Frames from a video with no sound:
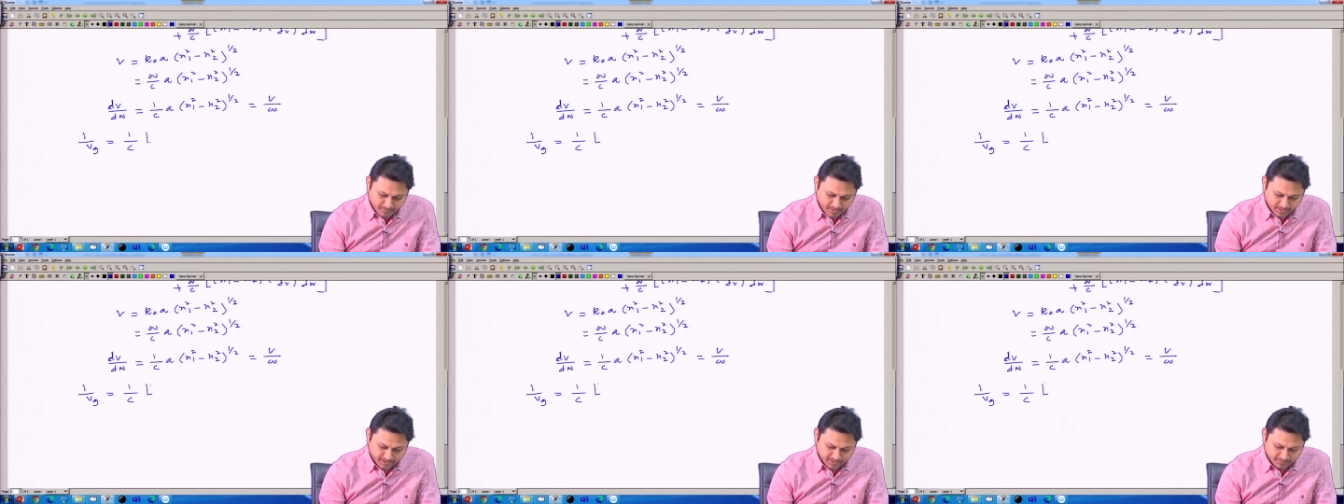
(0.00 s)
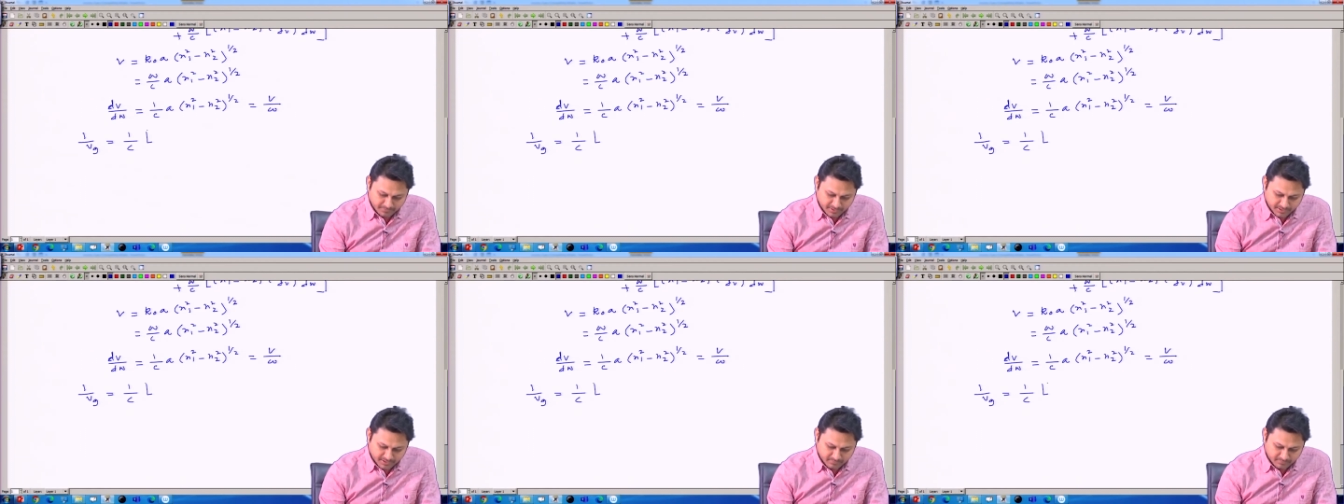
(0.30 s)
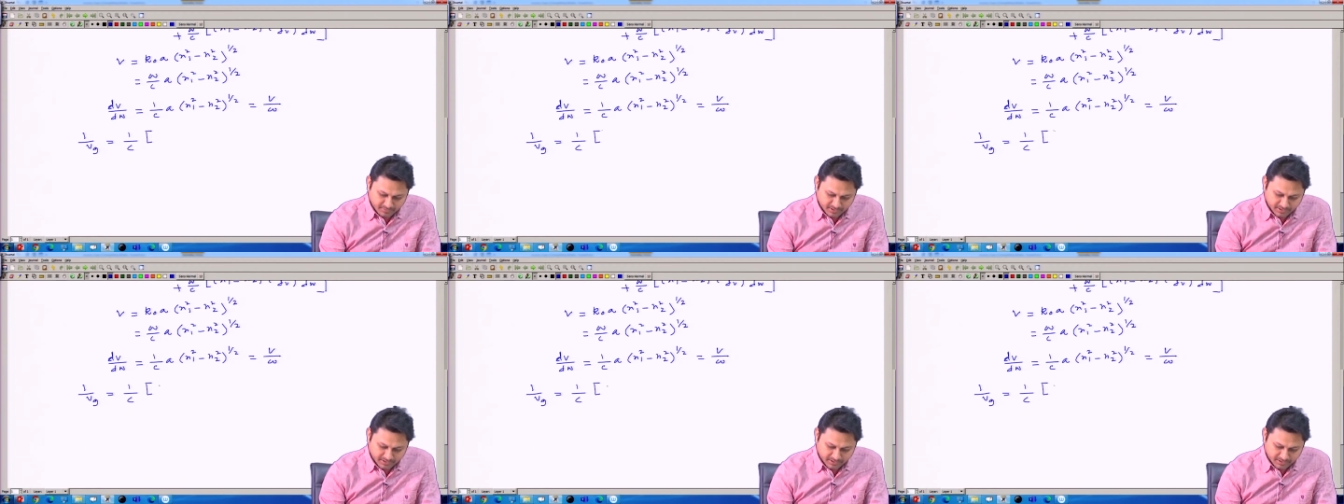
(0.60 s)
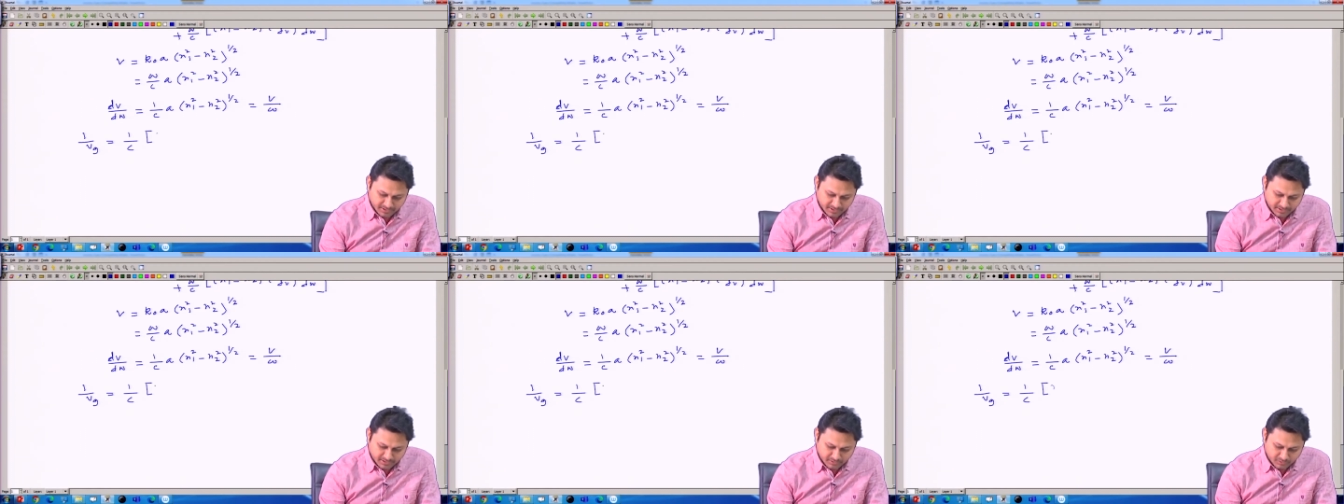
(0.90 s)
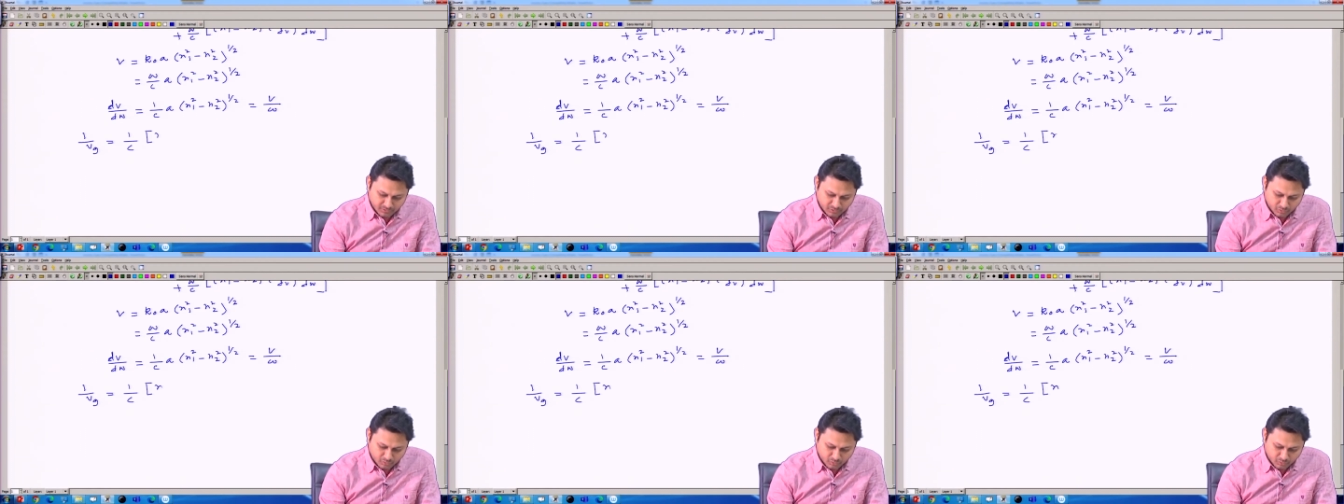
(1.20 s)
multiplied by
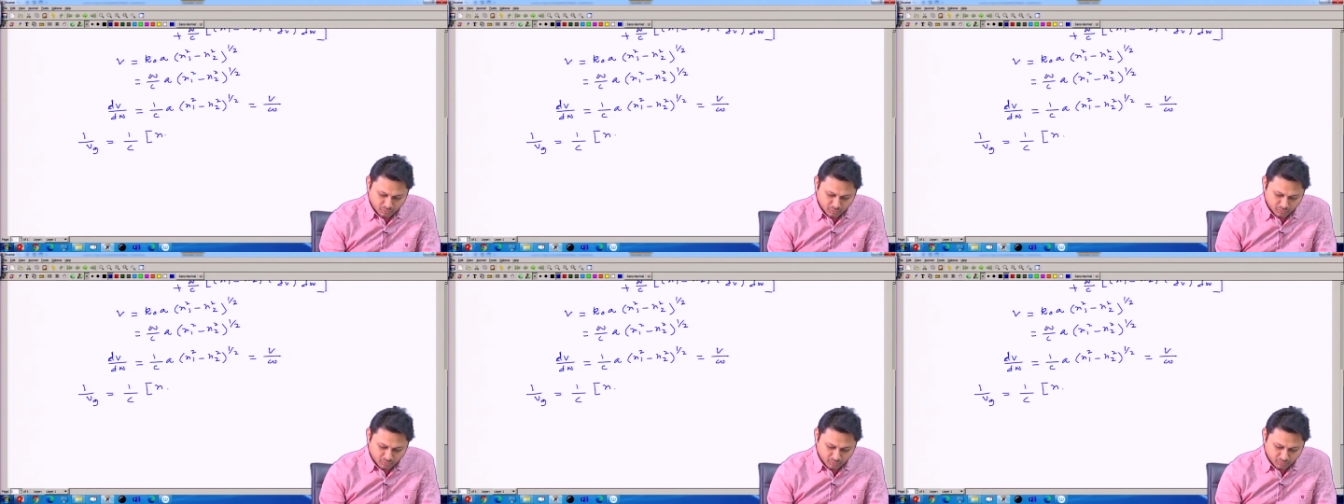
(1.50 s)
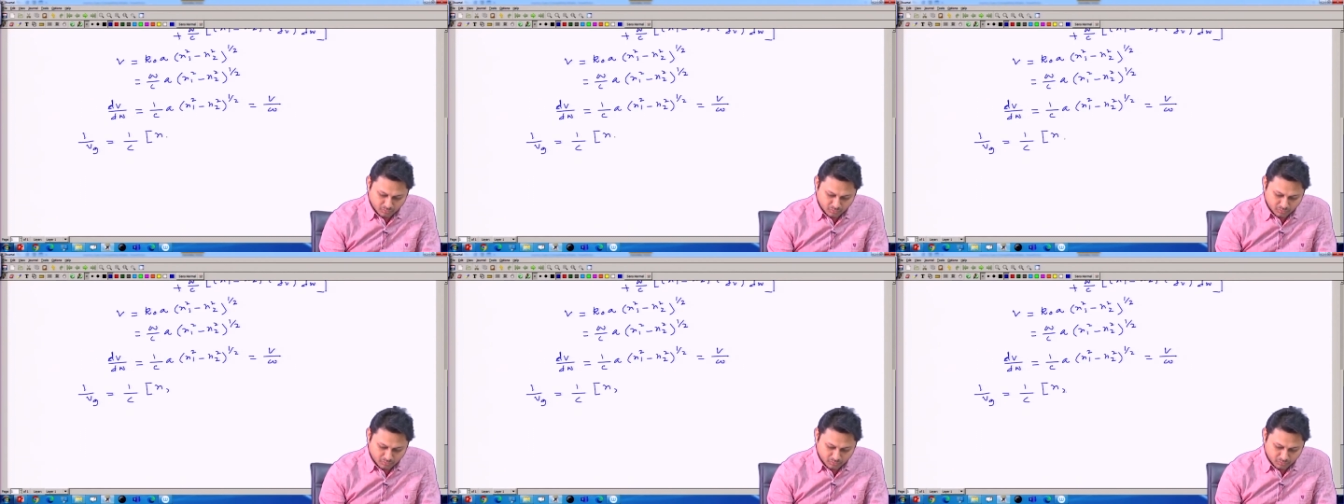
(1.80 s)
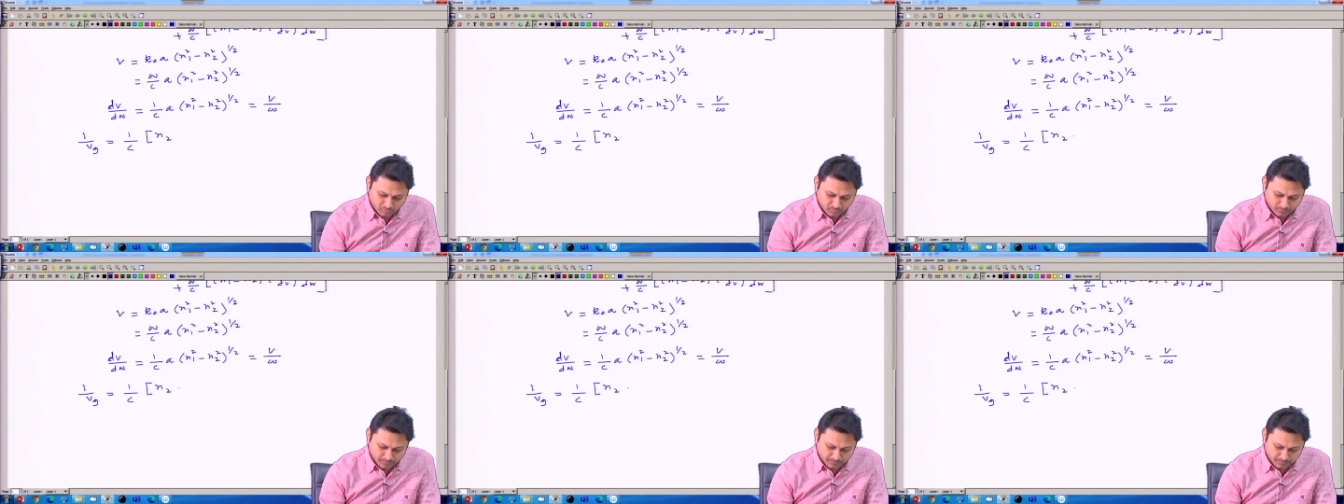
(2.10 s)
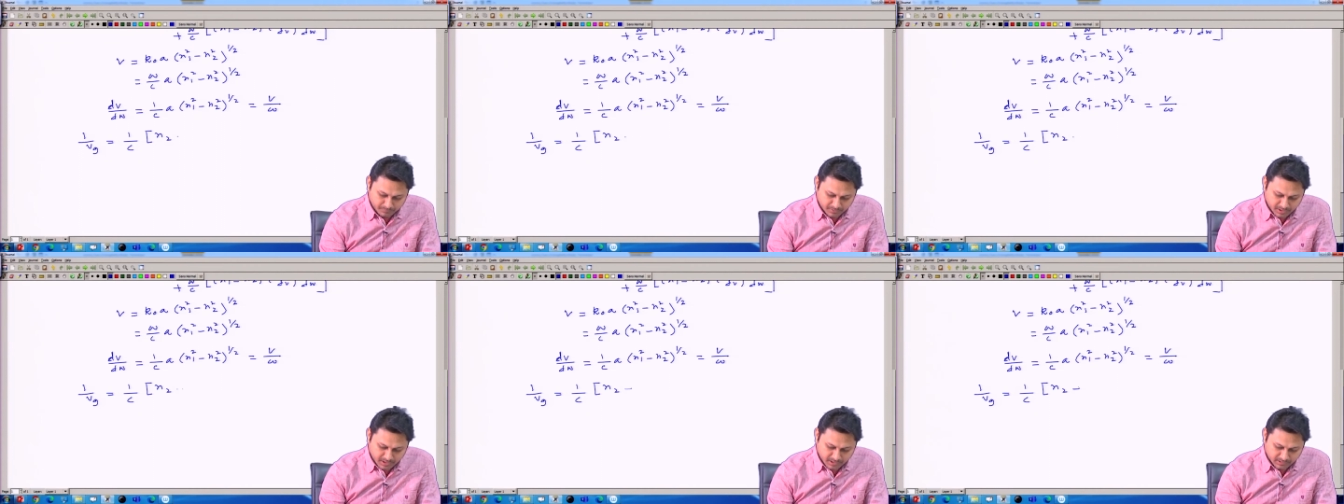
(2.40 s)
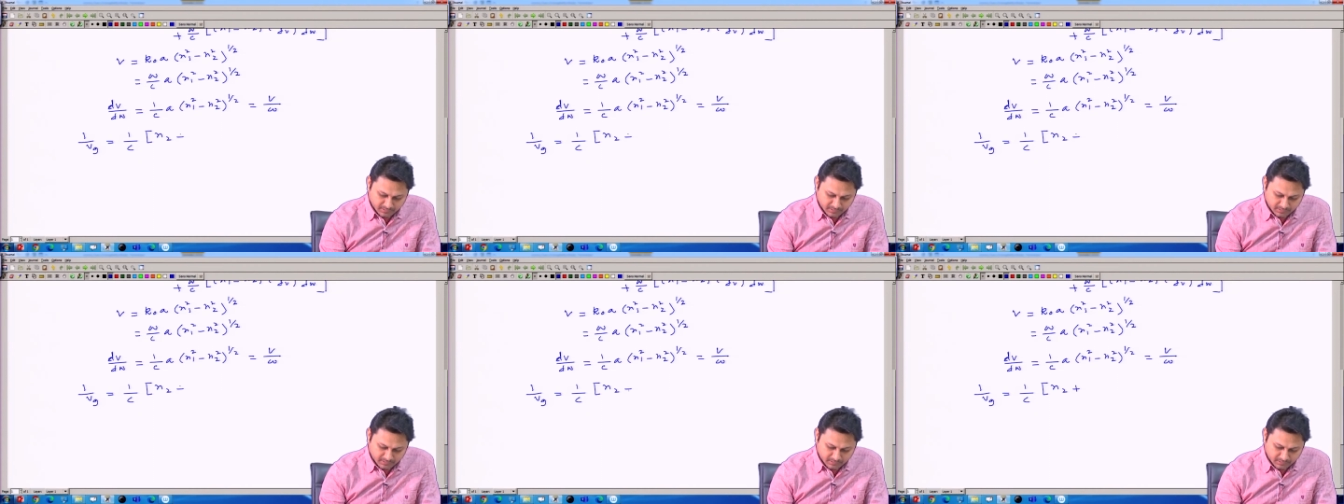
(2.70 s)
n2
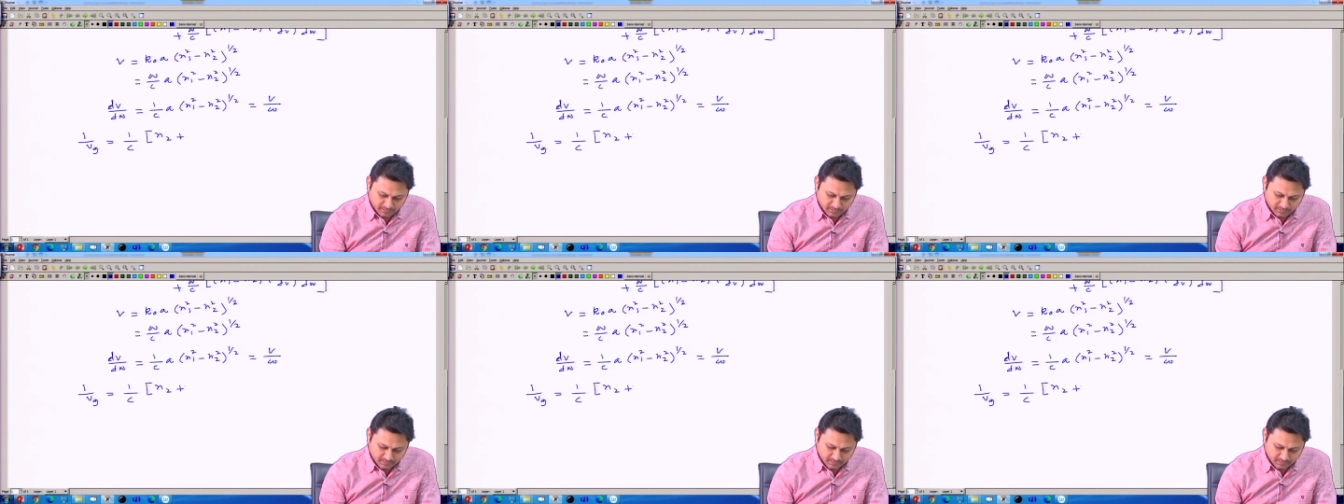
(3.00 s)
plus